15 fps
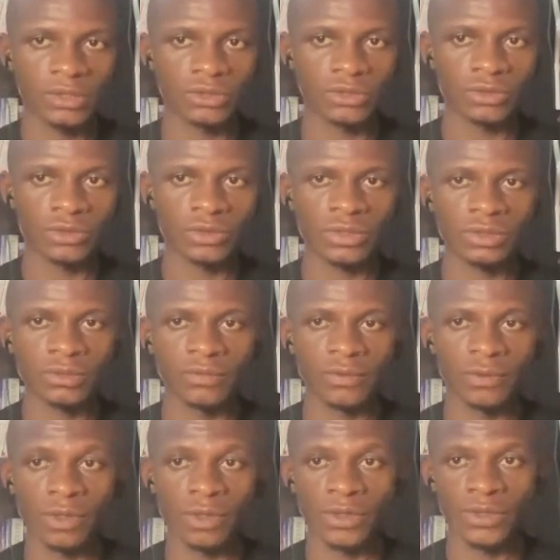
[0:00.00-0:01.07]
you should
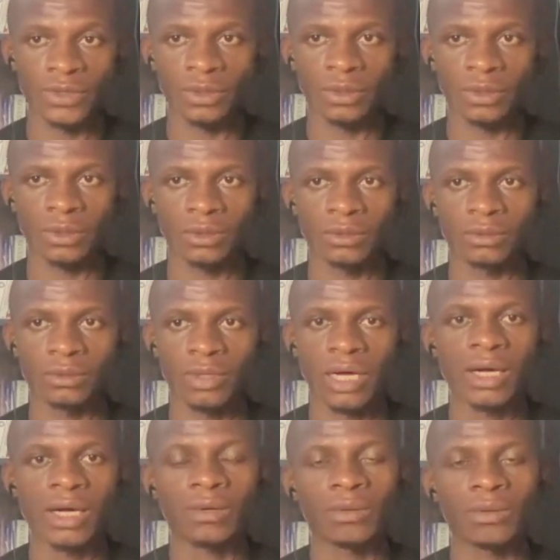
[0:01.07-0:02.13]
focus on
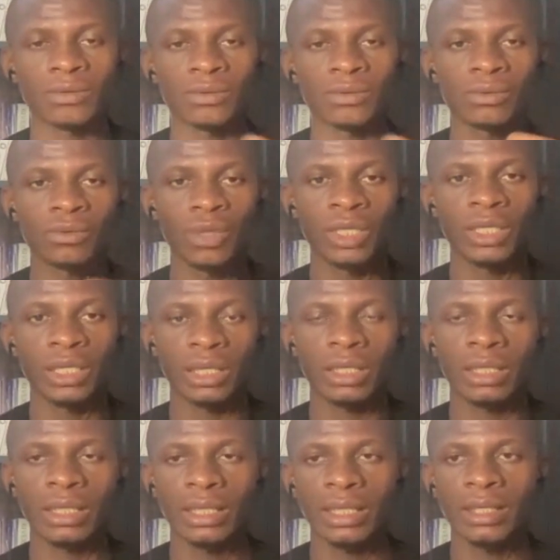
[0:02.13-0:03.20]
how
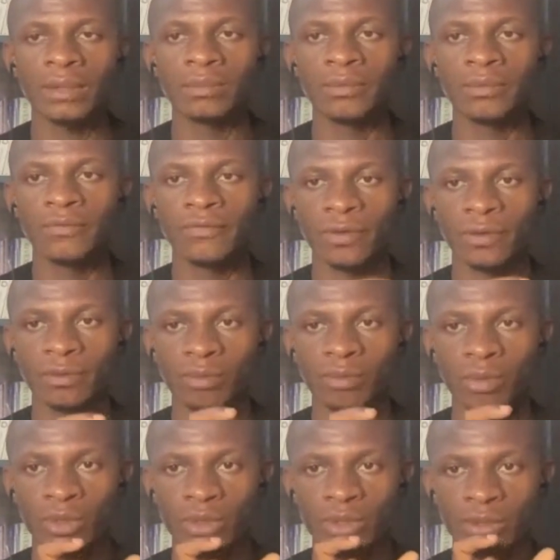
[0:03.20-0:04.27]
quickly can I move from
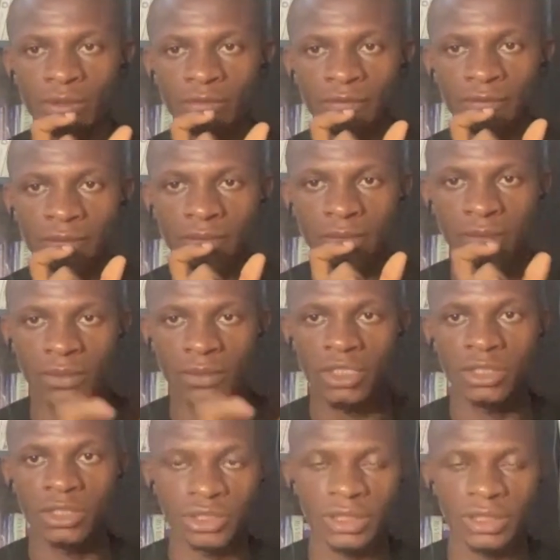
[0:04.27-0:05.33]
point of
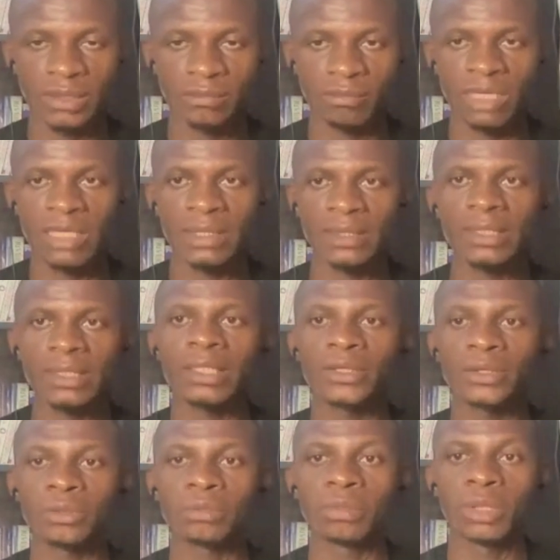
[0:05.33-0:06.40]
initiating my
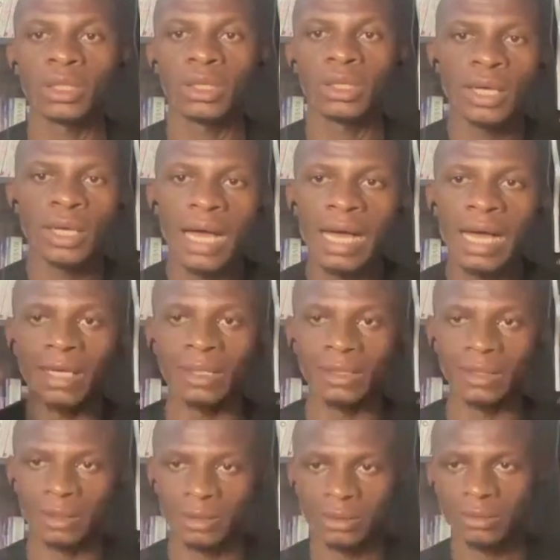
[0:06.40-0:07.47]
sign up
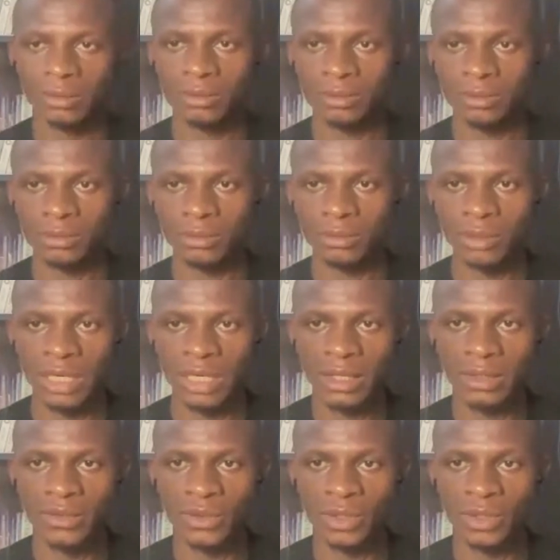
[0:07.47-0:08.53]
and
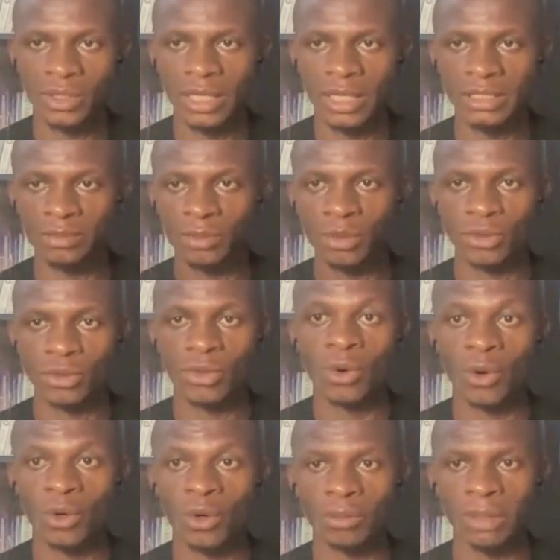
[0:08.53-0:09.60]
getting to the dashboard
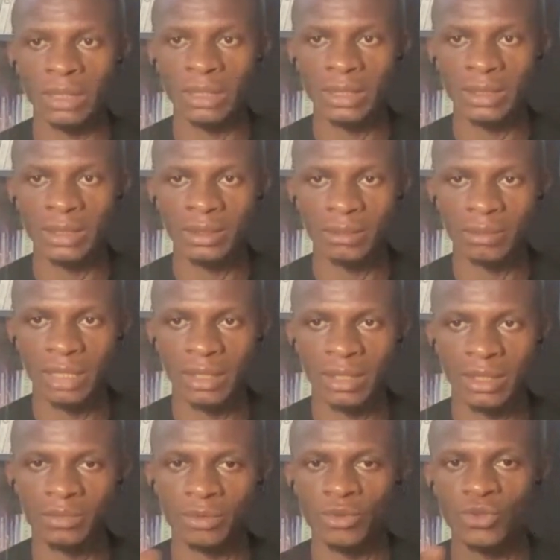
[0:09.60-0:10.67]
or completing my
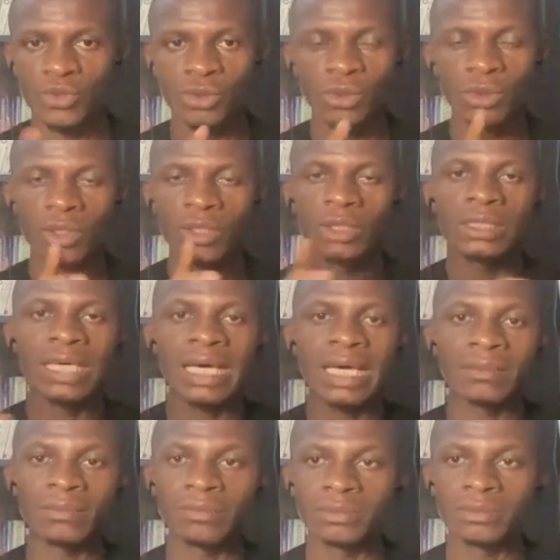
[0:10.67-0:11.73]
dashboard. So
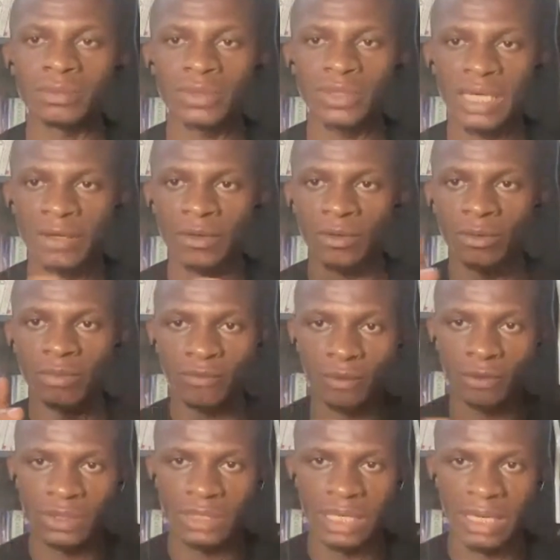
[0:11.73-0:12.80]
time, sign up
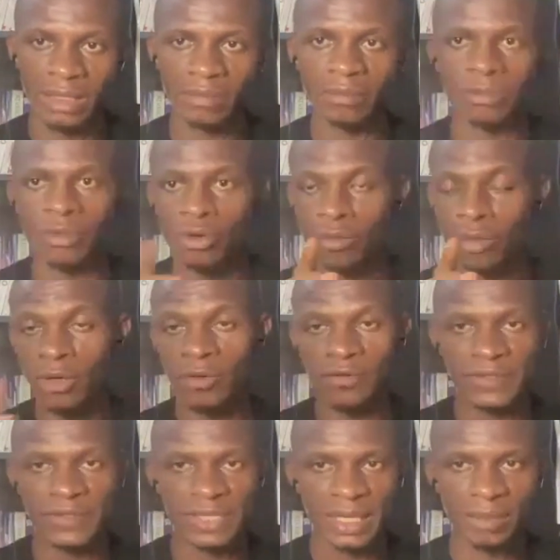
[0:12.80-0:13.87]
time, number
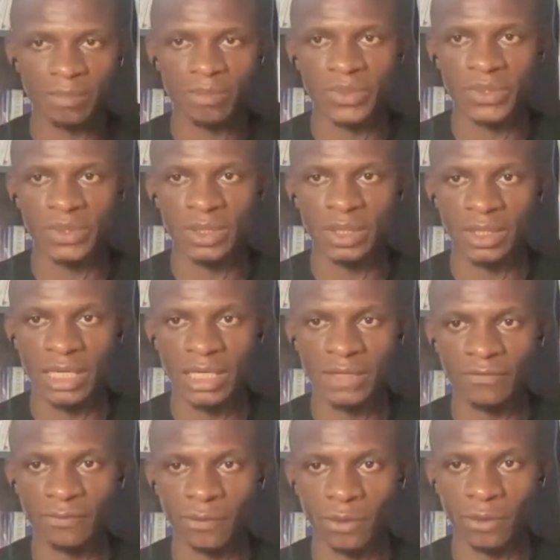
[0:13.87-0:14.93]
of steps in
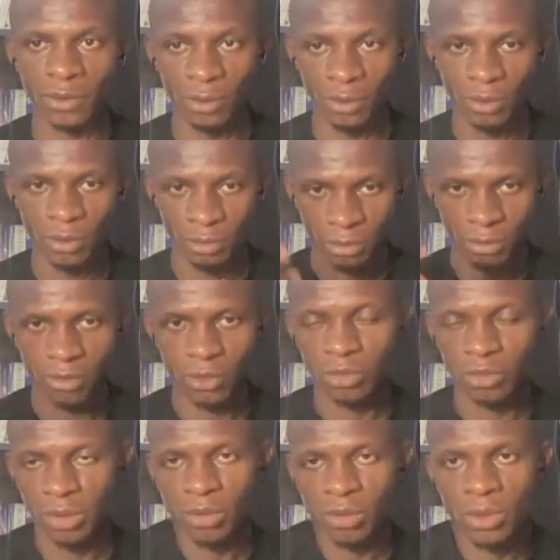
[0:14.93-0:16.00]
that flow
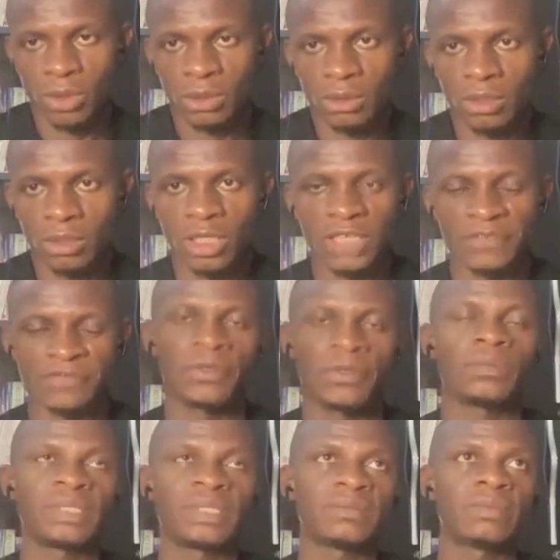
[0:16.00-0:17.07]
would be one. If
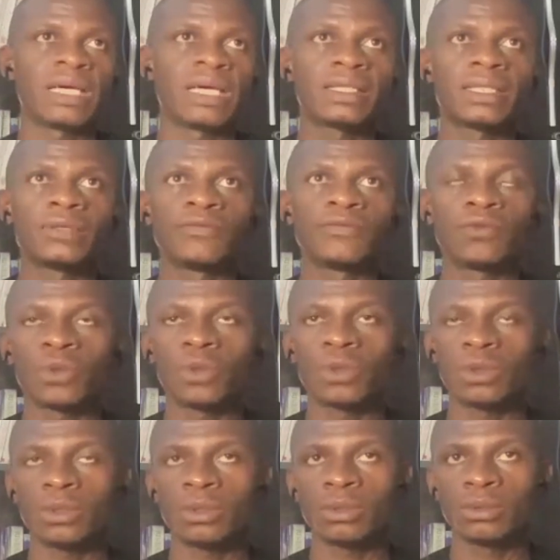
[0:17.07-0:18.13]
you're optimizing
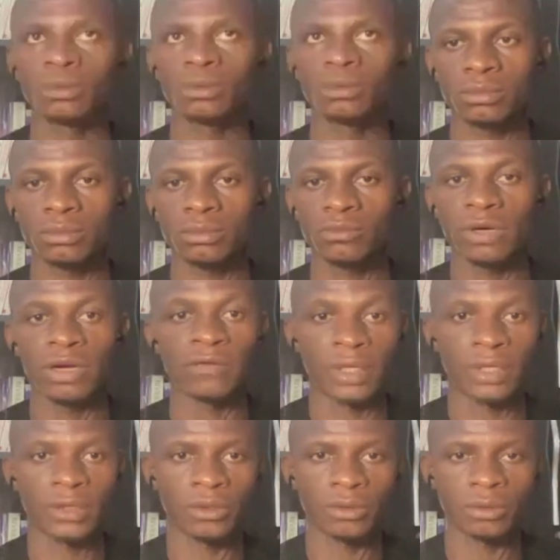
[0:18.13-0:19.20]
for
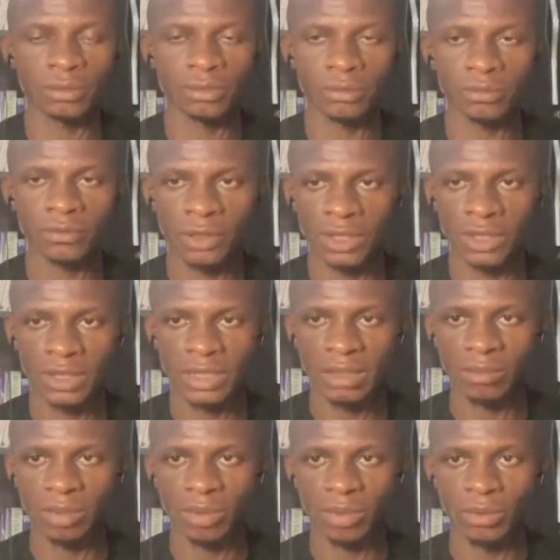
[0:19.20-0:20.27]
revenue, for
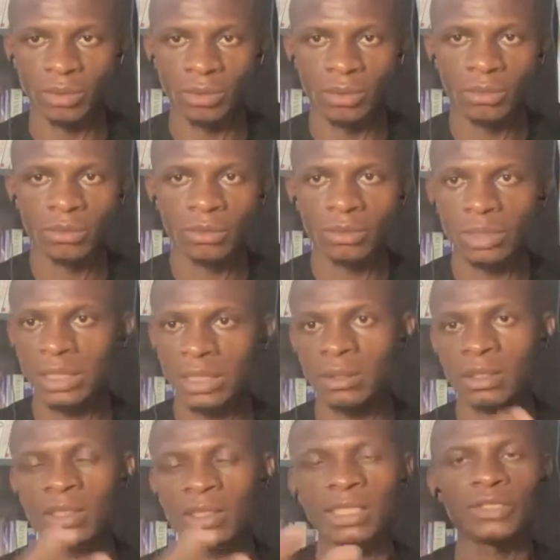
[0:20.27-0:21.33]
example,
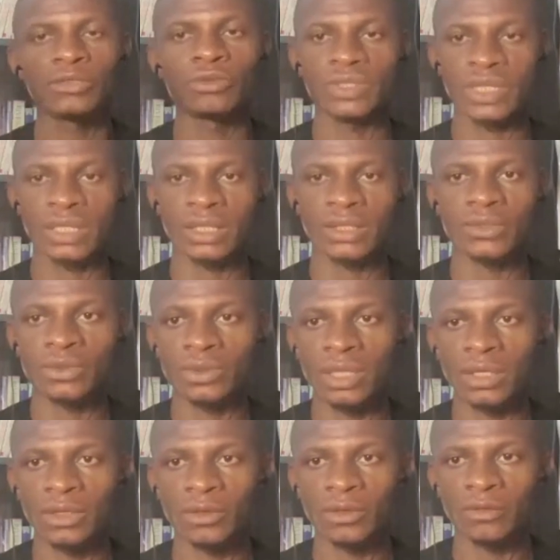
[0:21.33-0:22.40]
and then you start to
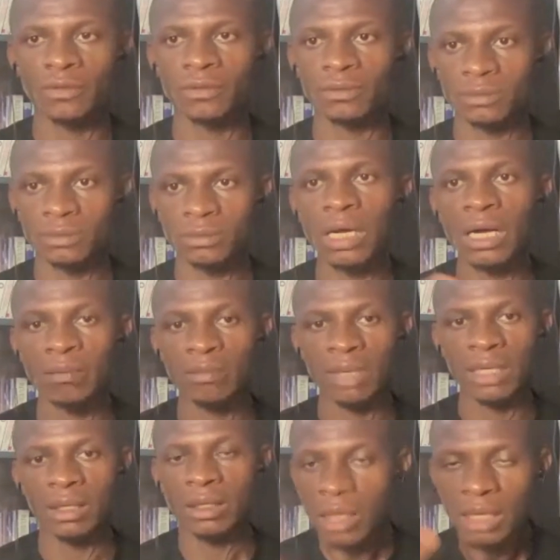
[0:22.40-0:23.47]
think of how
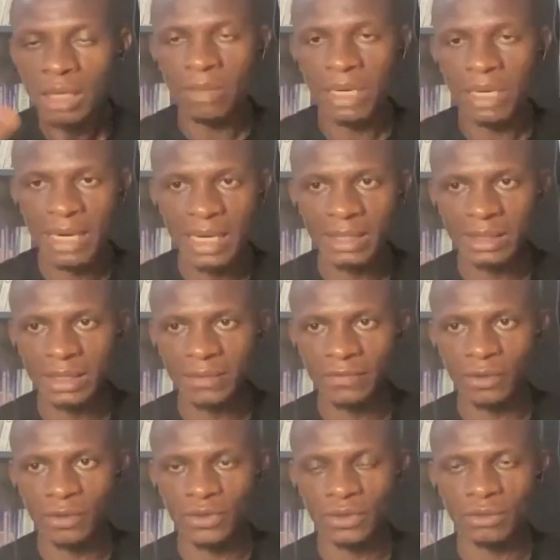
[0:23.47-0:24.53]
many are my active
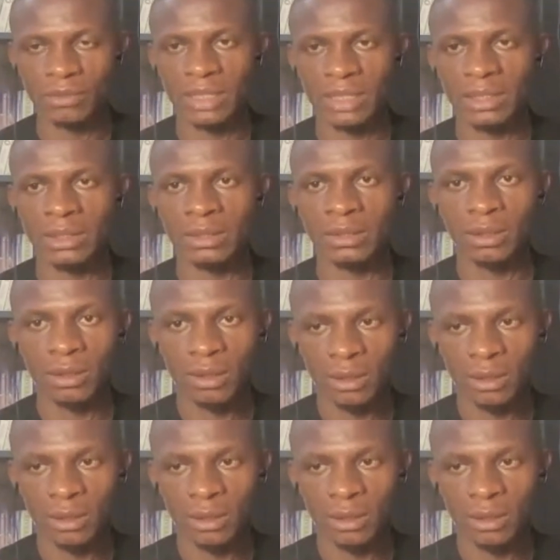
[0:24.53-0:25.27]
customers,